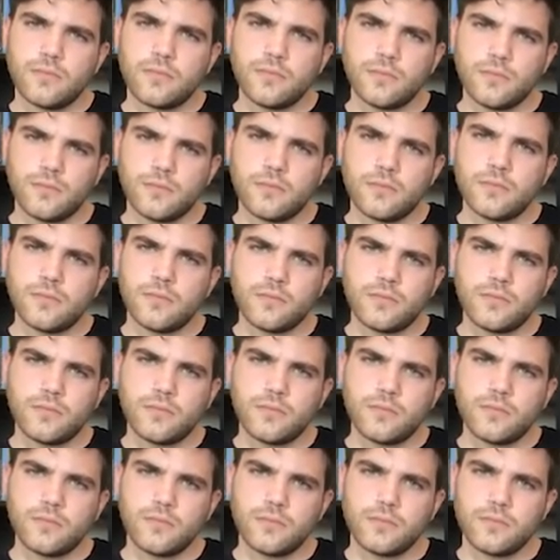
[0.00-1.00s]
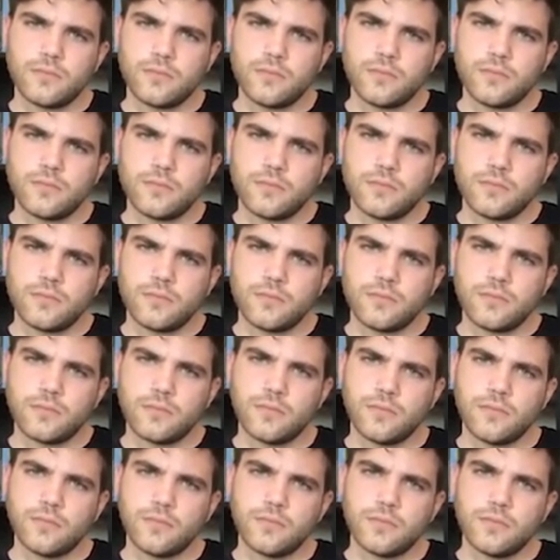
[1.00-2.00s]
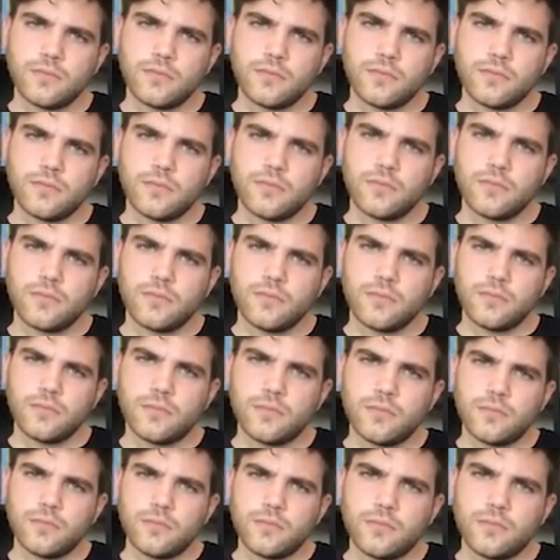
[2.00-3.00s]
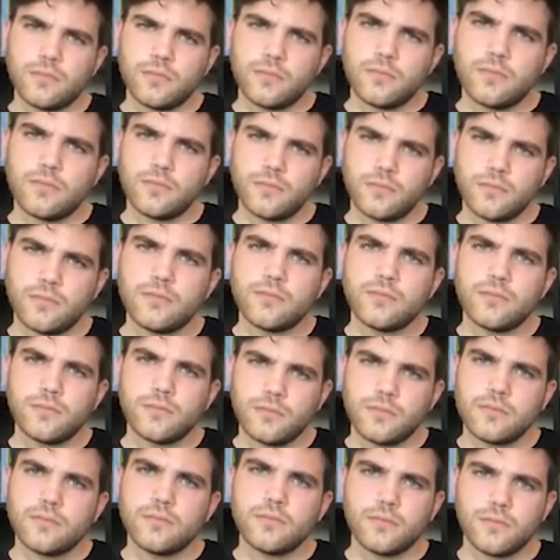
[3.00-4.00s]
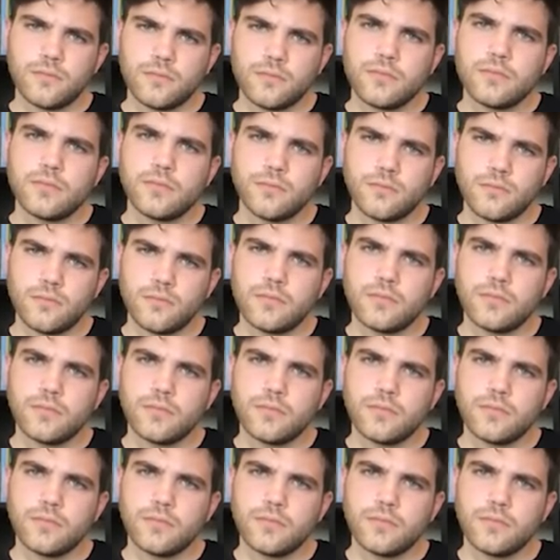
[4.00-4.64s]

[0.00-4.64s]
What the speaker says: The person shown says nothing.